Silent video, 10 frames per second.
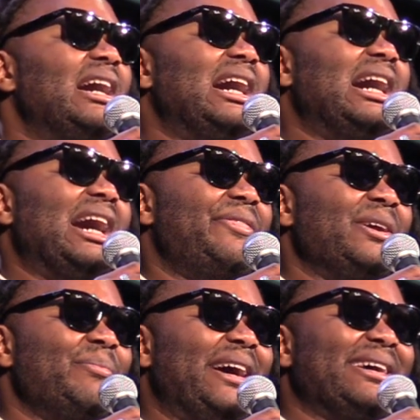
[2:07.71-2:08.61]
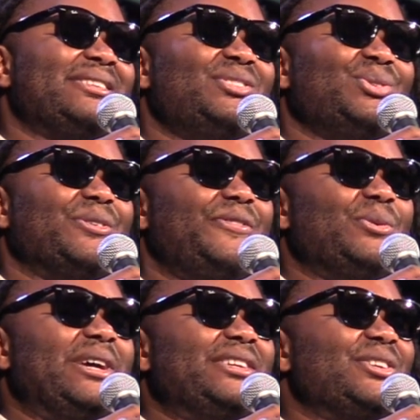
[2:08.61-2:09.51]
I think back to a few
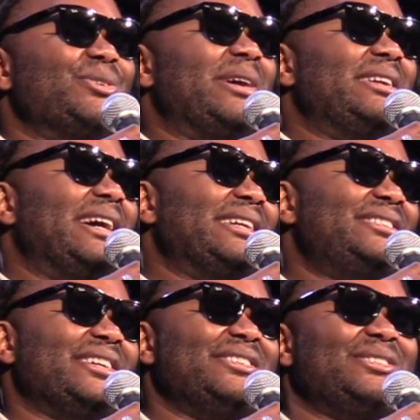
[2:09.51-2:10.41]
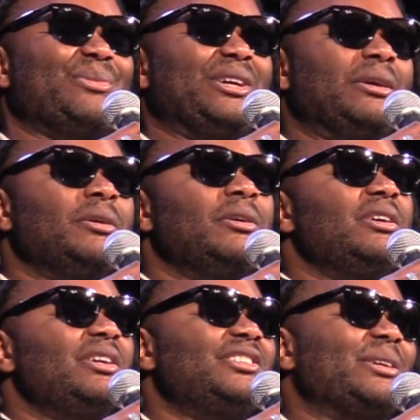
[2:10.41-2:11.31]
days ago, my dad said to me,
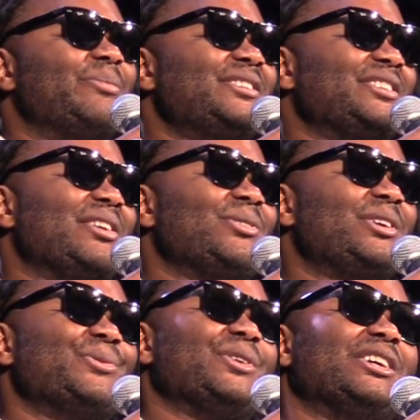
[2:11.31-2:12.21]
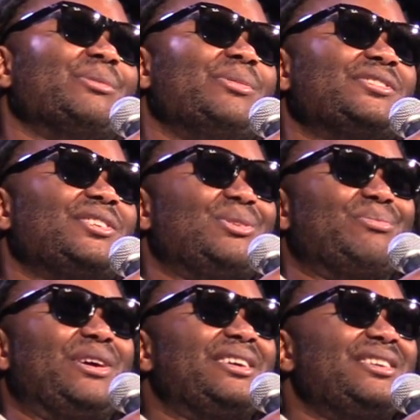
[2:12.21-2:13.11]
he said, Blessing, I don't care what kind of music you
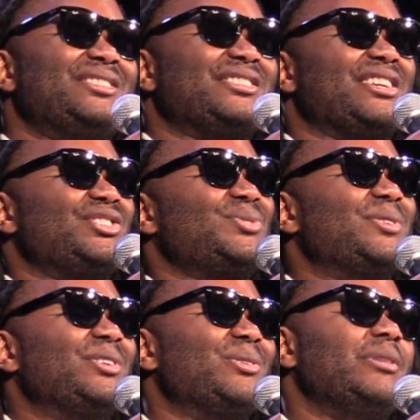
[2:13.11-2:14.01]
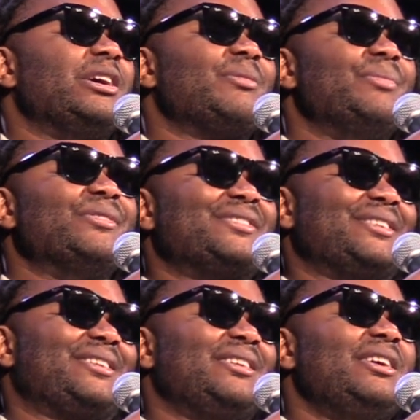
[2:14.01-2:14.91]
make. He says, I just want you to make
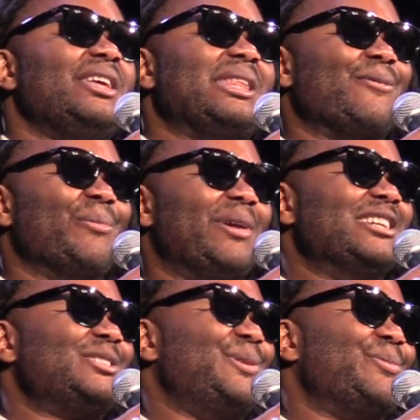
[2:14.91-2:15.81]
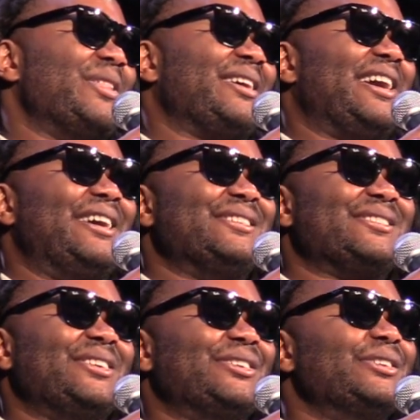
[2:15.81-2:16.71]
music that reminds people that God is
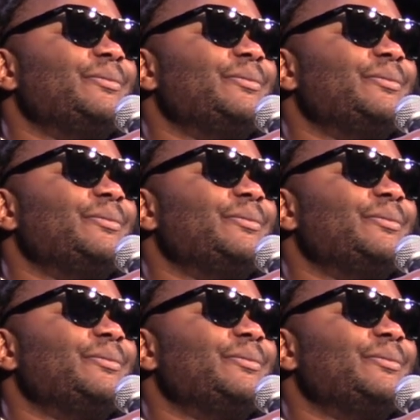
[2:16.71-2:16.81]
good.